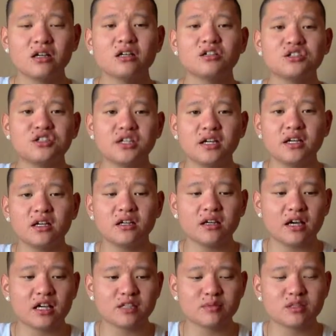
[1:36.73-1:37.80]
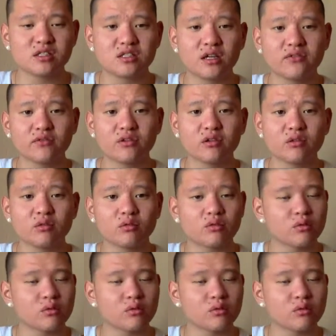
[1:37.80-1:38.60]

she has been suffering